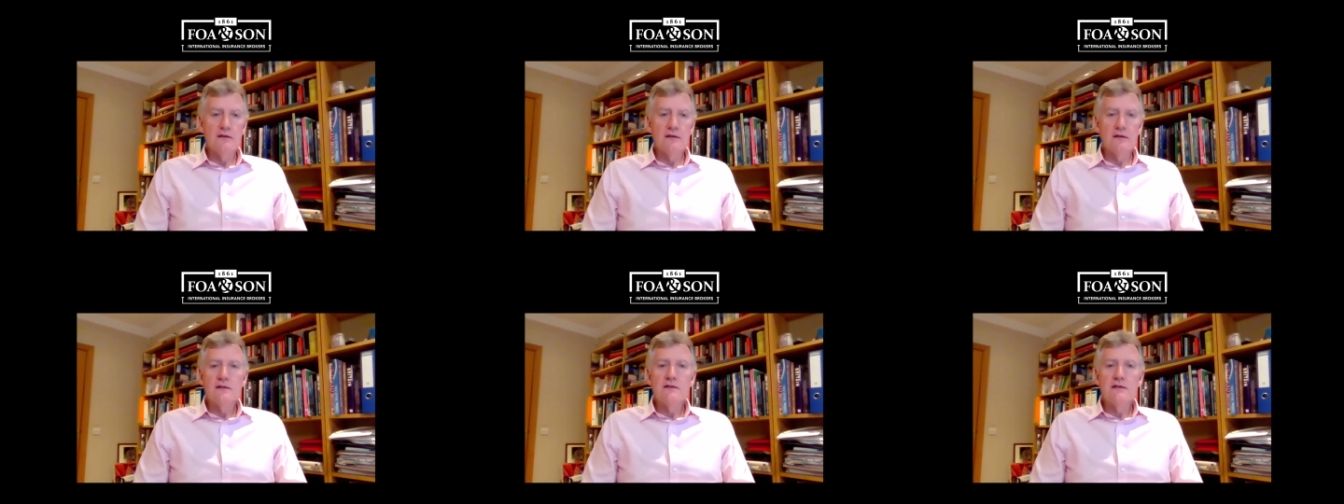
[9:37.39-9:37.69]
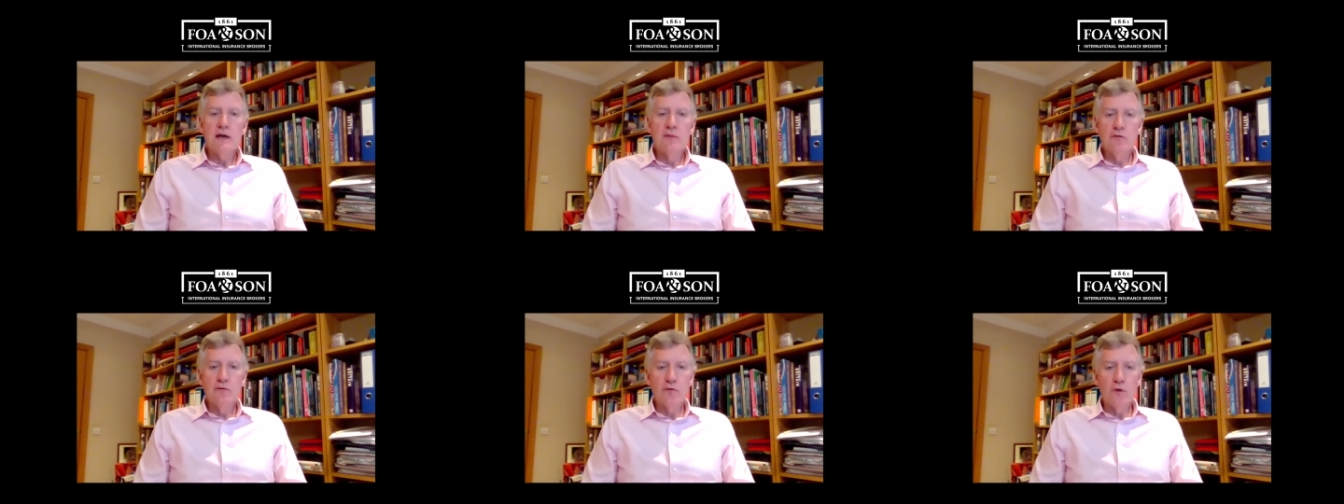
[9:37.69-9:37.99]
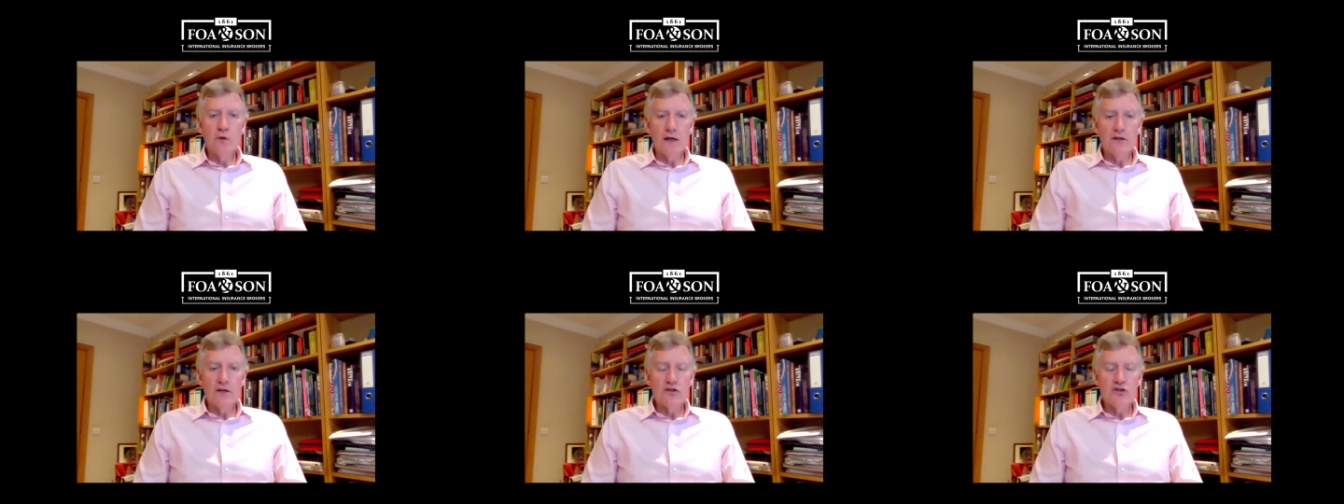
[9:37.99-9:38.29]
some of
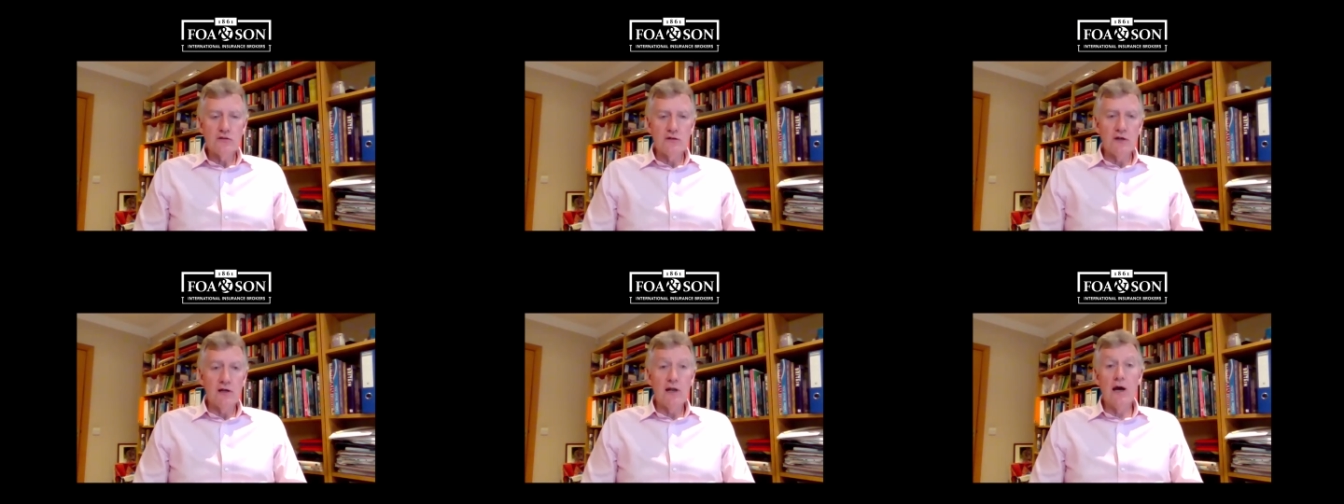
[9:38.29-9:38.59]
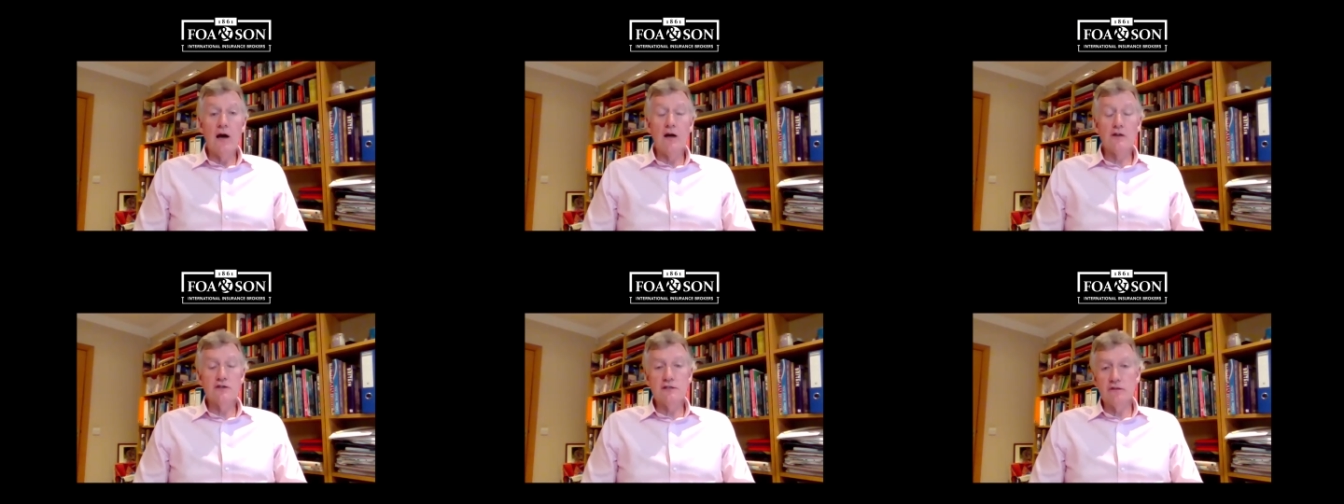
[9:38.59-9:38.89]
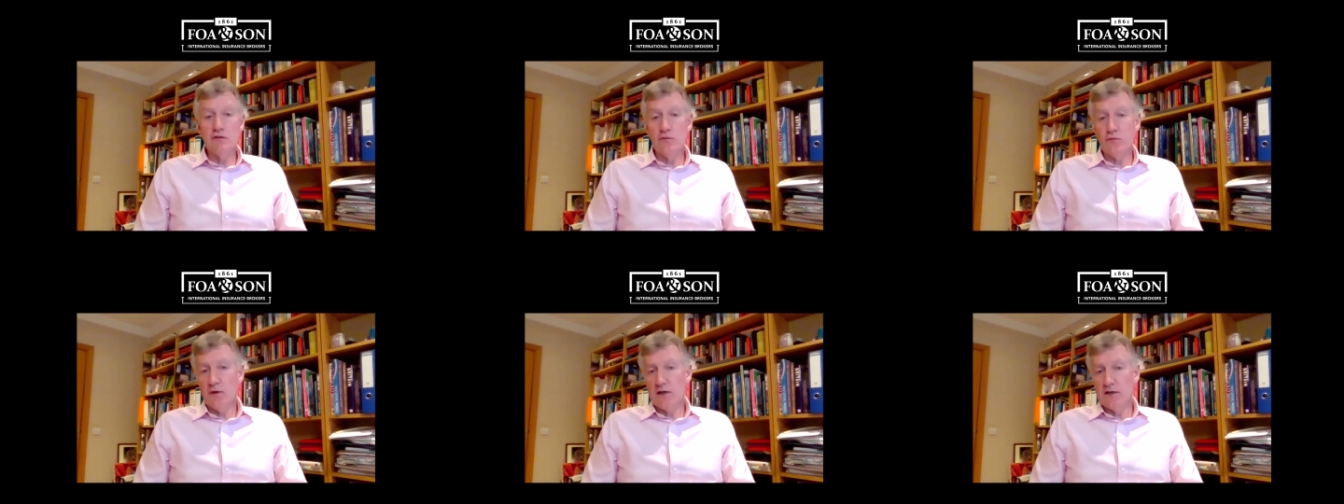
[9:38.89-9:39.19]
which, the largest
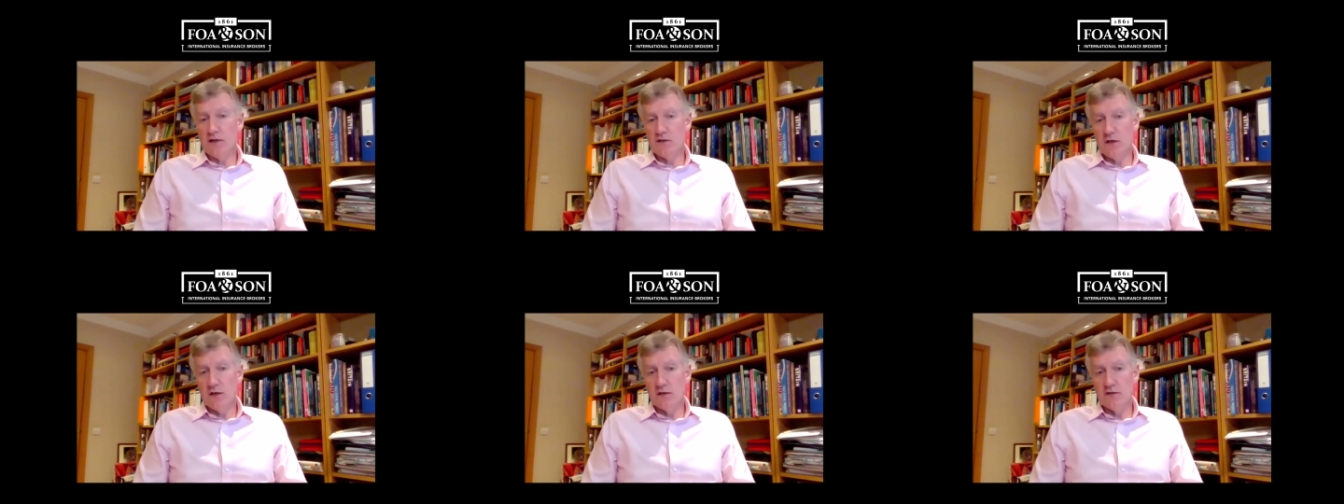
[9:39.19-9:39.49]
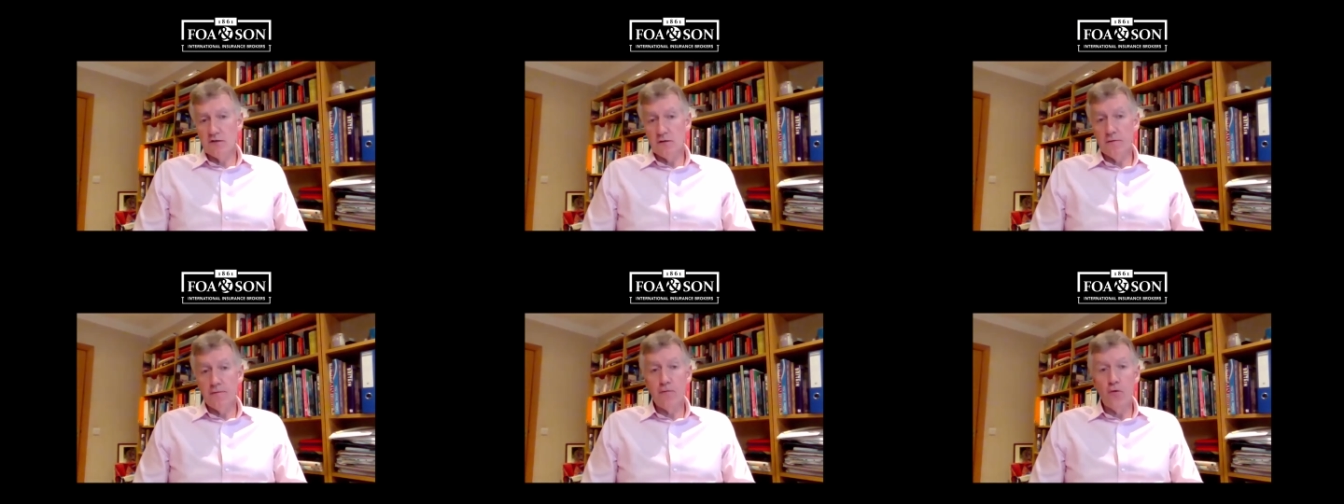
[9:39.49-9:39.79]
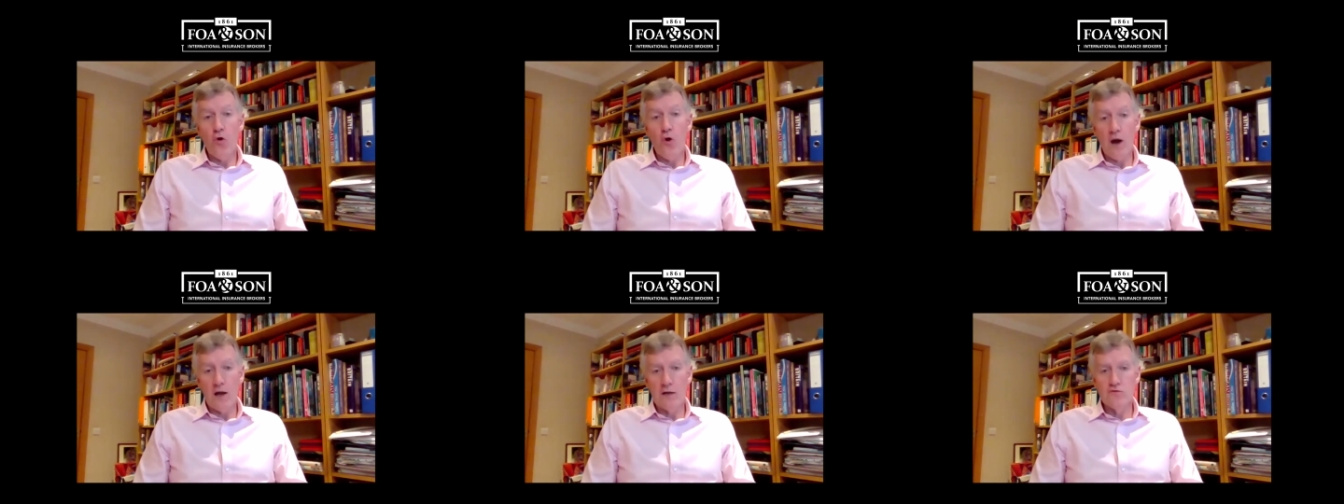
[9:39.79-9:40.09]
of which, are sort of
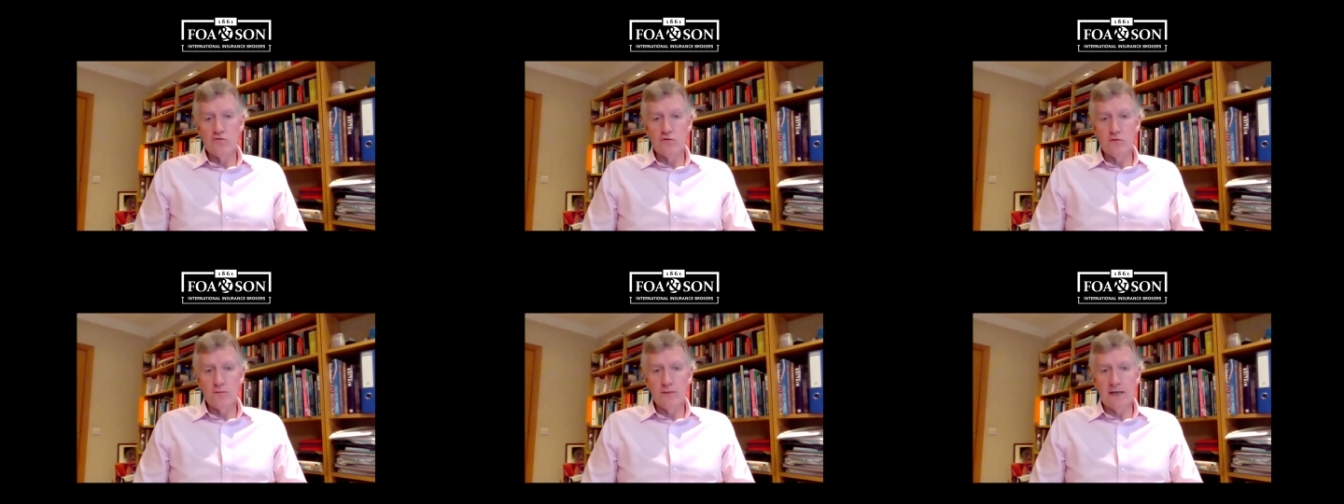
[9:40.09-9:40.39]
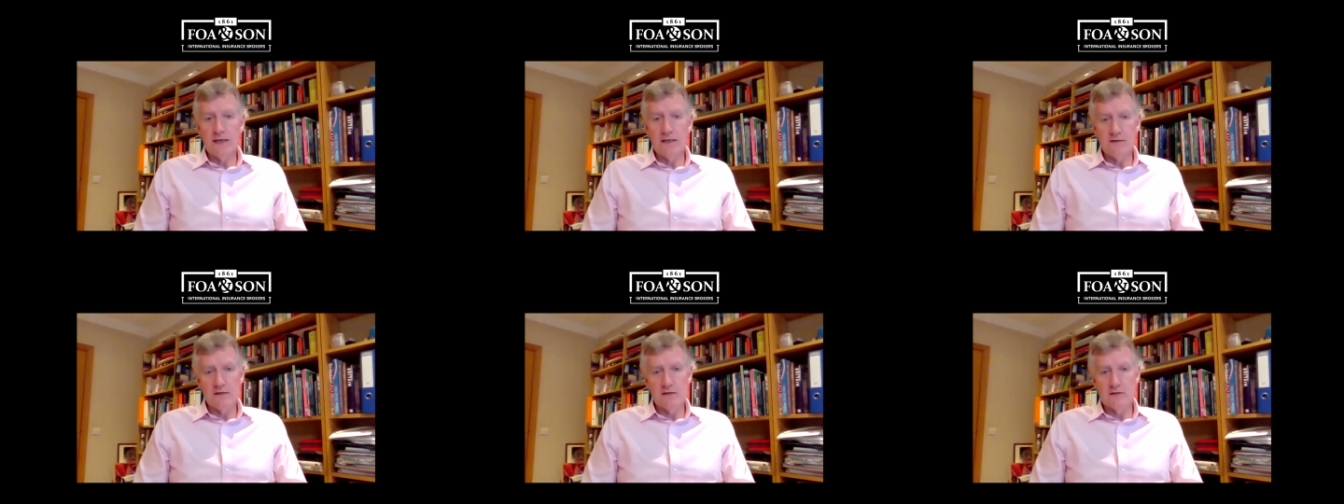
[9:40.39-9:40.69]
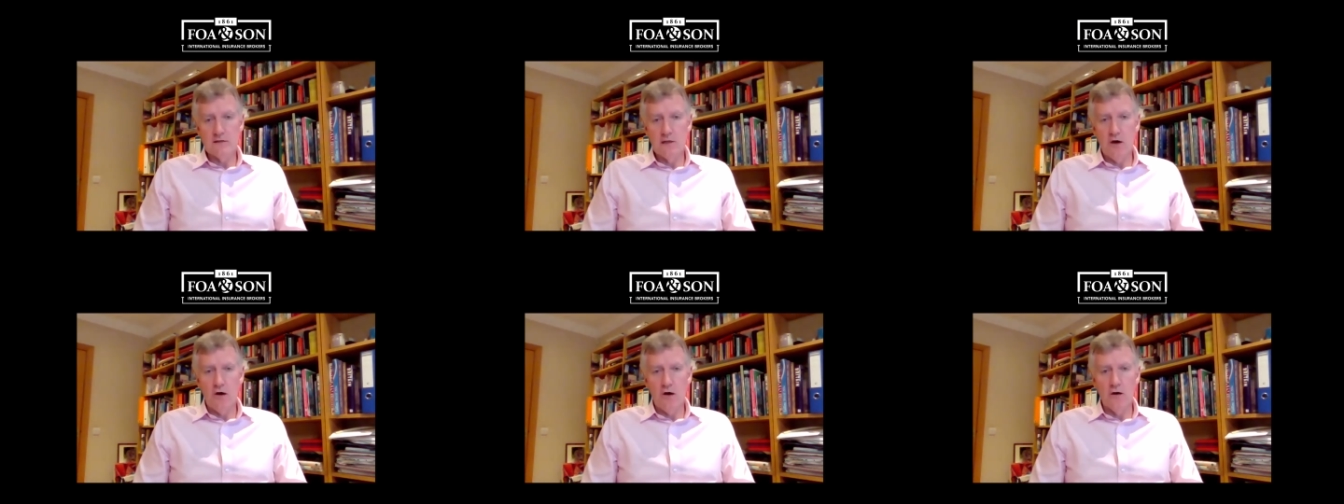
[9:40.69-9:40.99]
400 meters
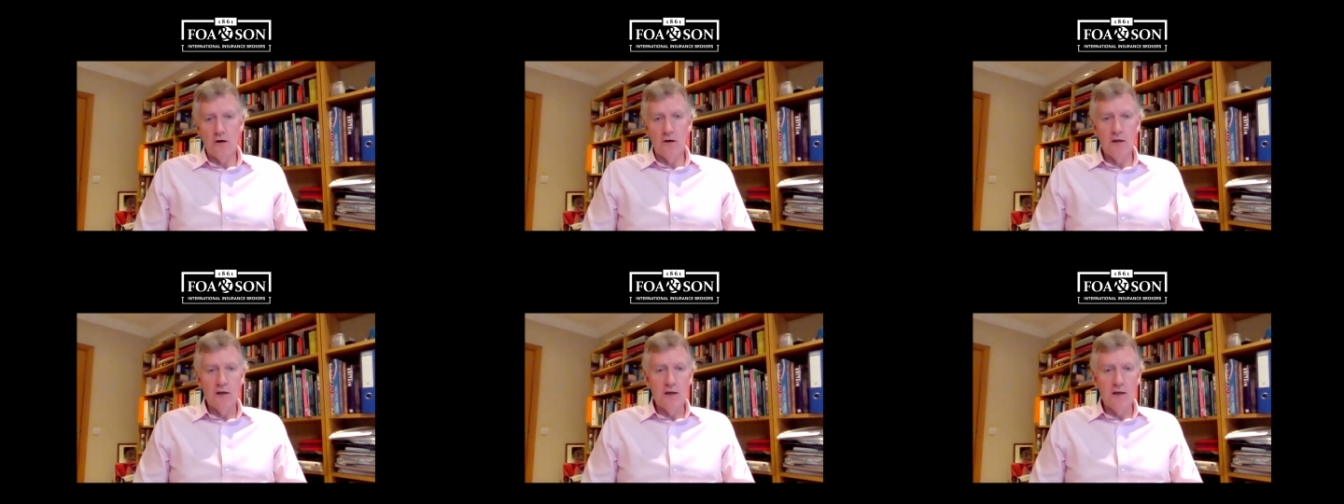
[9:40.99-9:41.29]
long